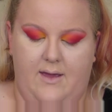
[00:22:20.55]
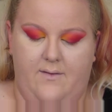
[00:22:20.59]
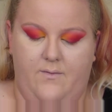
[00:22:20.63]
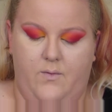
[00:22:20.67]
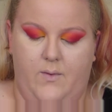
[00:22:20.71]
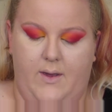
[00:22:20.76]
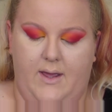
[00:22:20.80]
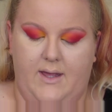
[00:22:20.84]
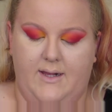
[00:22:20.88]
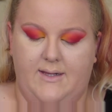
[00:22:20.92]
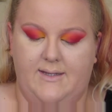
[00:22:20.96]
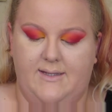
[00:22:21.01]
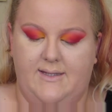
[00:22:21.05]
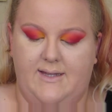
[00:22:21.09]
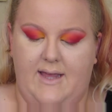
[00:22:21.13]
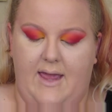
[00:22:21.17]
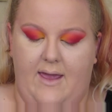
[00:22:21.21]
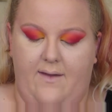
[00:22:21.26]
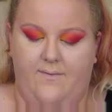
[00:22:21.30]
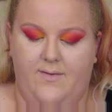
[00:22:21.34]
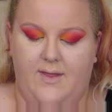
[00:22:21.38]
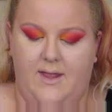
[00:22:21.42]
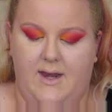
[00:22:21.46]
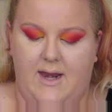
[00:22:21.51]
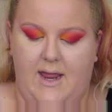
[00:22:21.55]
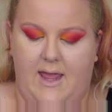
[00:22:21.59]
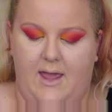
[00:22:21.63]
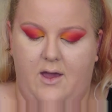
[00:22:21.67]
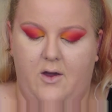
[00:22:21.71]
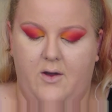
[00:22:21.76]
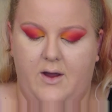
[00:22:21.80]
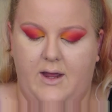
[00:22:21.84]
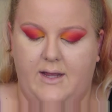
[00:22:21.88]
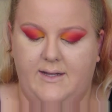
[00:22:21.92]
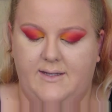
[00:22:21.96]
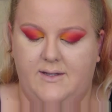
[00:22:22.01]
if we can save the day.
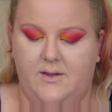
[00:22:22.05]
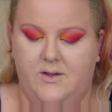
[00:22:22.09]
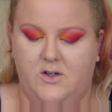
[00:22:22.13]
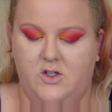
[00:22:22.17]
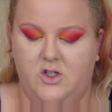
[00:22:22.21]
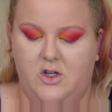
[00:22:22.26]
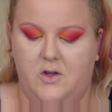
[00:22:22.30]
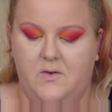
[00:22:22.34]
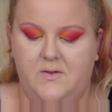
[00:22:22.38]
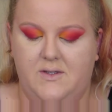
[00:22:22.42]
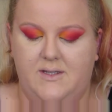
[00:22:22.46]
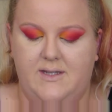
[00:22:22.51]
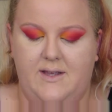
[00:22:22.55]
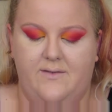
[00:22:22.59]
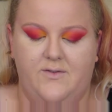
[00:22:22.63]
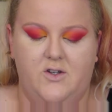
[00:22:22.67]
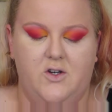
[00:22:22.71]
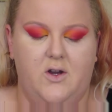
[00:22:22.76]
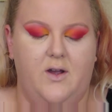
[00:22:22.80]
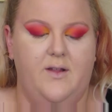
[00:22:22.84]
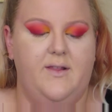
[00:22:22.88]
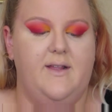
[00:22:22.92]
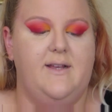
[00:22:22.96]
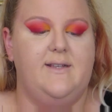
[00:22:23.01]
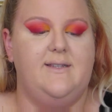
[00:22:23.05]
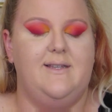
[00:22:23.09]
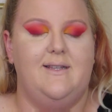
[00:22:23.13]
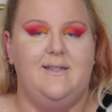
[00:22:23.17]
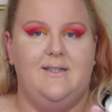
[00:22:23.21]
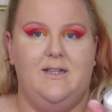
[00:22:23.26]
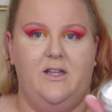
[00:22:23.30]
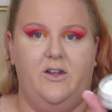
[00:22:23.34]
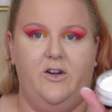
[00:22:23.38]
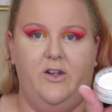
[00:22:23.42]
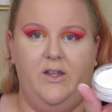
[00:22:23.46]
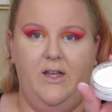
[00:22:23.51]
Okay, so there's no sifter on this.
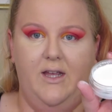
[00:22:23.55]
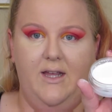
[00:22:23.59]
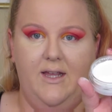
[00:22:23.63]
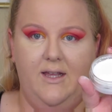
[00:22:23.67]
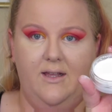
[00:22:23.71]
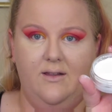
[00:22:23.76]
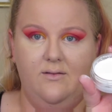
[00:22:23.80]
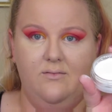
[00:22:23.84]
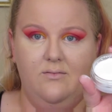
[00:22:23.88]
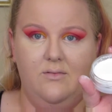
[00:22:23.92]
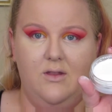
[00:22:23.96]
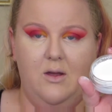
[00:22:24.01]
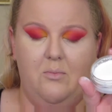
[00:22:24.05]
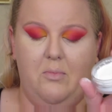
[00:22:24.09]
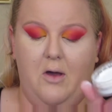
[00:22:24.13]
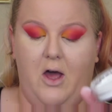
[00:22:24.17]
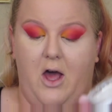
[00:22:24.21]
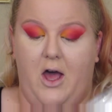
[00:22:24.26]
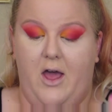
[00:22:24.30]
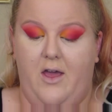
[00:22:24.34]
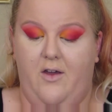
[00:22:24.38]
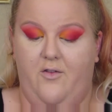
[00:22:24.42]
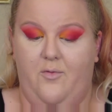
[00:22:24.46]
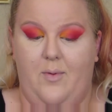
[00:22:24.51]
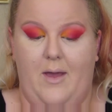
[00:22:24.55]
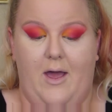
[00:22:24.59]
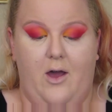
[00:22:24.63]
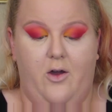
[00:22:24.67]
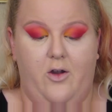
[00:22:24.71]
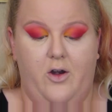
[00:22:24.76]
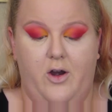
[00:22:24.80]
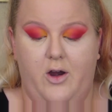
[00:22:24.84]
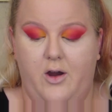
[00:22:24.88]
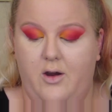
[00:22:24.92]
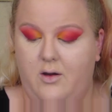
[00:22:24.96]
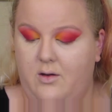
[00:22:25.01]
It's literally the pot of
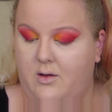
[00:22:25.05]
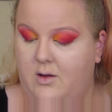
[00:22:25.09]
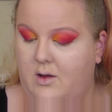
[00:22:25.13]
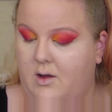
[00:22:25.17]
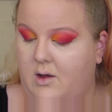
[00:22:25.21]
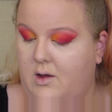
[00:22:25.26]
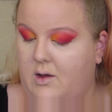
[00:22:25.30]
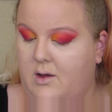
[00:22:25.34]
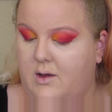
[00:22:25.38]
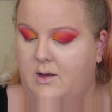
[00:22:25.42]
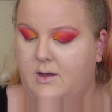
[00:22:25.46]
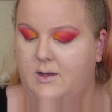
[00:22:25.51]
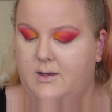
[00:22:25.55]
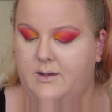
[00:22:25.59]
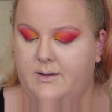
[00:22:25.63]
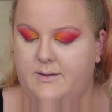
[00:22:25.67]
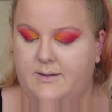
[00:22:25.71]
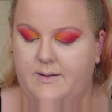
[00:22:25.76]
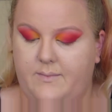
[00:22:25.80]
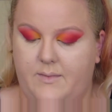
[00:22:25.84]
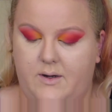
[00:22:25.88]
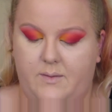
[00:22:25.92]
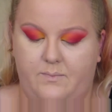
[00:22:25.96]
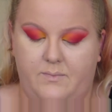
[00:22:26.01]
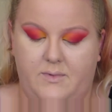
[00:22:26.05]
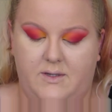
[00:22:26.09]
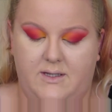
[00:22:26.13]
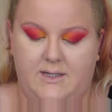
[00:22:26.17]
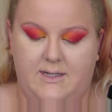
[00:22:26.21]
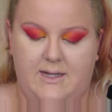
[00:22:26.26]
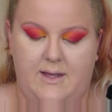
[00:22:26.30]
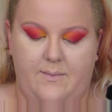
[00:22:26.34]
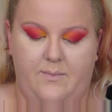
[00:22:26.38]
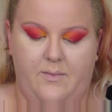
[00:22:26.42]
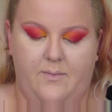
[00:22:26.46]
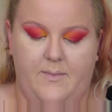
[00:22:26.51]
powder. So I'm going to
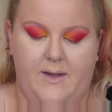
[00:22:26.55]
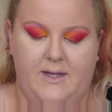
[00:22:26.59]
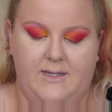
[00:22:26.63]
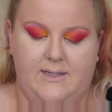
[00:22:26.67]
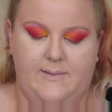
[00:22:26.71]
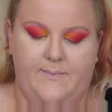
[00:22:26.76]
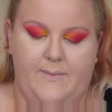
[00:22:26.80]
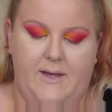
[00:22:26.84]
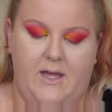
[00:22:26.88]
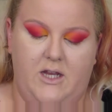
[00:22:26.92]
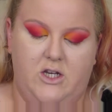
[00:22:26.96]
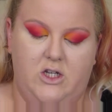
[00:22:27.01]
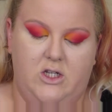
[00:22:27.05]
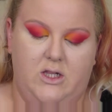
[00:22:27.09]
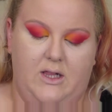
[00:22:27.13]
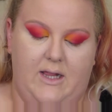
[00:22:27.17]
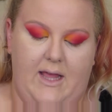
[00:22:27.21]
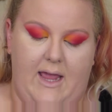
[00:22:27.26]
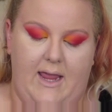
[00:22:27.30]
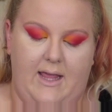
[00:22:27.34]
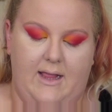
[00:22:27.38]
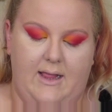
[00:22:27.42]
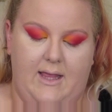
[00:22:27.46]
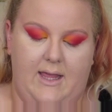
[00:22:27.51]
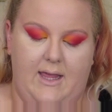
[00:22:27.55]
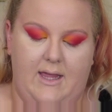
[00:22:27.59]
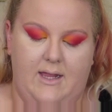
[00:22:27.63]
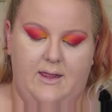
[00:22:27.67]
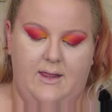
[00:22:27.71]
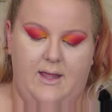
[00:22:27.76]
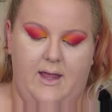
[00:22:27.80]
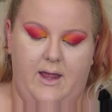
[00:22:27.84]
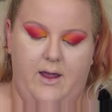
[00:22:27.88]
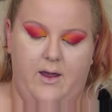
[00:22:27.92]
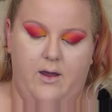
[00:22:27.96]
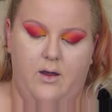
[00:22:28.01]
dip my sponge lightly in
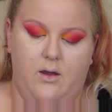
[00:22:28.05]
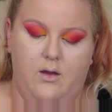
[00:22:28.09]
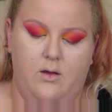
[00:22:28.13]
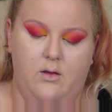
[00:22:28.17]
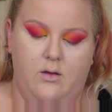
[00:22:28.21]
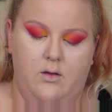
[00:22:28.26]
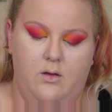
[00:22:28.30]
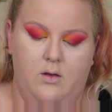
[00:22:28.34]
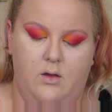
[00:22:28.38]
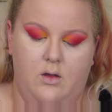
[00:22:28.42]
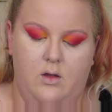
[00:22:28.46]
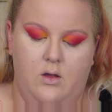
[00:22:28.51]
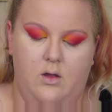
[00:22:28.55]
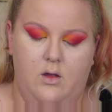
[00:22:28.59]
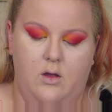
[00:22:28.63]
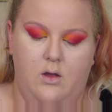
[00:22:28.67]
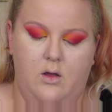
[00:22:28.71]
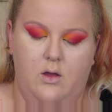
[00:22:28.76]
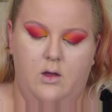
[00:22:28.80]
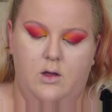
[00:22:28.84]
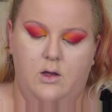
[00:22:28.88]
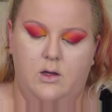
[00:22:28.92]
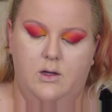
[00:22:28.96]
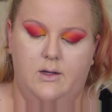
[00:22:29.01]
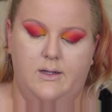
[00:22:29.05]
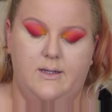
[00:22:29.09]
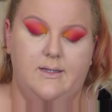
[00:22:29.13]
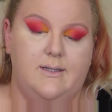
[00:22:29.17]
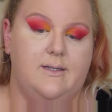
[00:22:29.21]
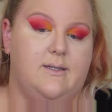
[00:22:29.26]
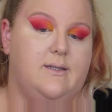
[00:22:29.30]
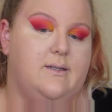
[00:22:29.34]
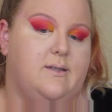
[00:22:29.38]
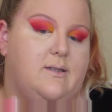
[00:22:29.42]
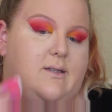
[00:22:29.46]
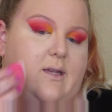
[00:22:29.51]
there and
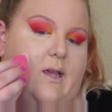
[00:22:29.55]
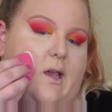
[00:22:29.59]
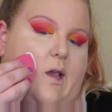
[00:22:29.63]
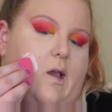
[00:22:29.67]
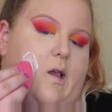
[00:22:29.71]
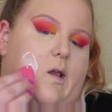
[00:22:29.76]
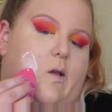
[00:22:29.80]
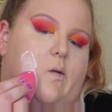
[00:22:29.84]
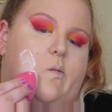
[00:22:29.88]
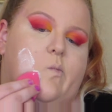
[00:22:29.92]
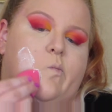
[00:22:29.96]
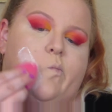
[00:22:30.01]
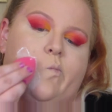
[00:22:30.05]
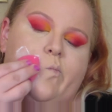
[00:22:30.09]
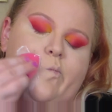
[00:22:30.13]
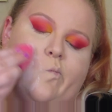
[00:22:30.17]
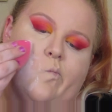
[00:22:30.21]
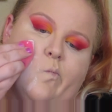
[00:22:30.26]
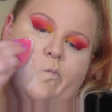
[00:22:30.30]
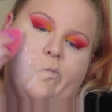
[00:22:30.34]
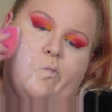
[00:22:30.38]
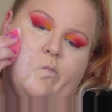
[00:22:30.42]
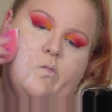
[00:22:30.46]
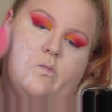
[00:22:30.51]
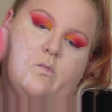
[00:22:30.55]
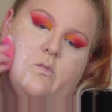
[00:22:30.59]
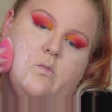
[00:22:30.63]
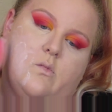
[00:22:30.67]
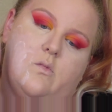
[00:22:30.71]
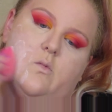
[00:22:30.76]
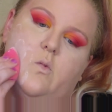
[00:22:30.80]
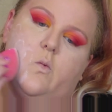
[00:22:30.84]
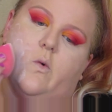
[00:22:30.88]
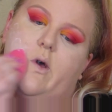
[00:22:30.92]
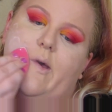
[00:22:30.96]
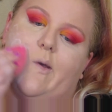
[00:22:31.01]
see
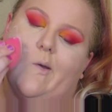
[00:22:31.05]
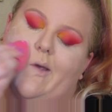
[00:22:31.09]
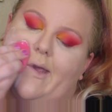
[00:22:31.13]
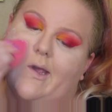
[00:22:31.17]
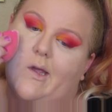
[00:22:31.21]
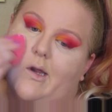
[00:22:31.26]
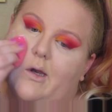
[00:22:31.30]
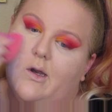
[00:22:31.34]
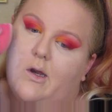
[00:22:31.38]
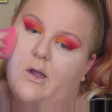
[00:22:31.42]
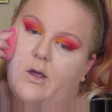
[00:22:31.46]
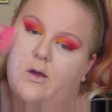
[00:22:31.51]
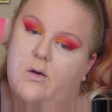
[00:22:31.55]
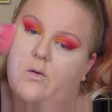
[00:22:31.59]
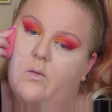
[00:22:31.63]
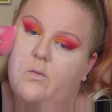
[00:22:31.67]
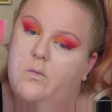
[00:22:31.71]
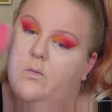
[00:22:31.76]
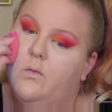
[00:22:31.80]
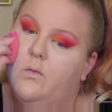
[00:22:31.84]
what we can do.